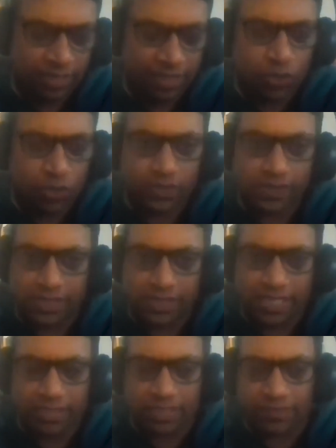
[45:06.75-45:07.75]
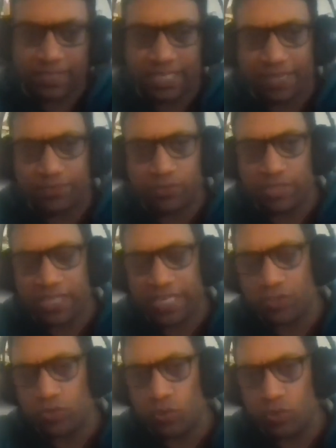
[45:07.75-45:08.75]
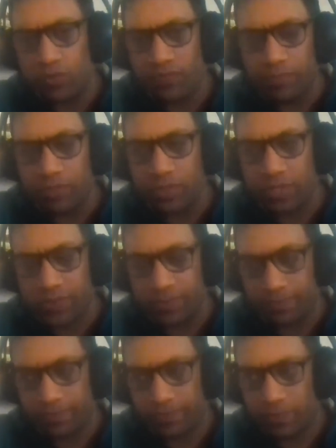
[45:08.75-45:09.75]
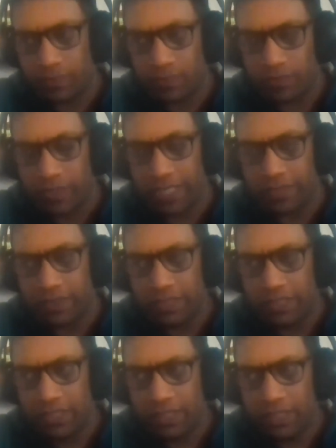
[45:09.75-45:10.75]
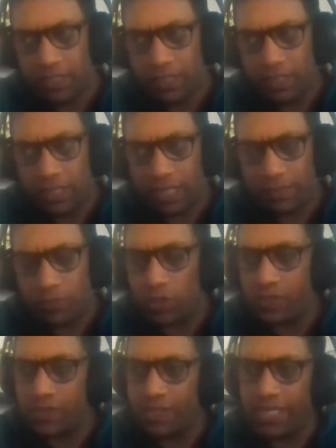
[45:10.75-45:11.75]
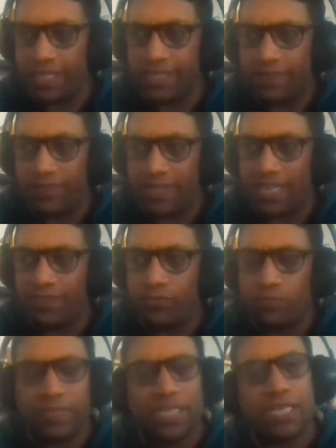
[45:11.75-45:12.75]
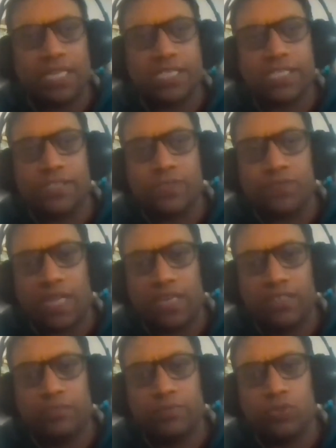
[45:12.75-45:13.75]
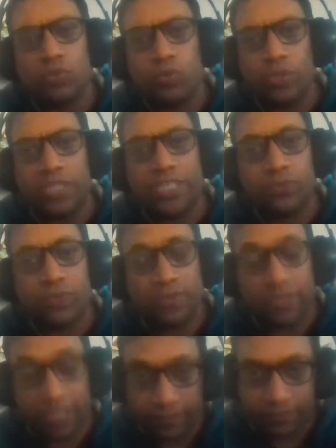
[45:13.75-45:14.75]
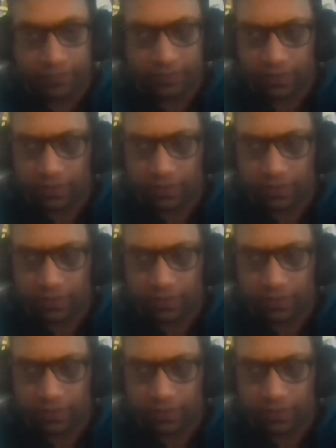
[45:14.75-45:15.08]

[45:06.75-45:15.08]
I'm not saying that we have to let go of liberalism, right? I'm not saying that we have to make ourselves vulnerable wholly to the thief.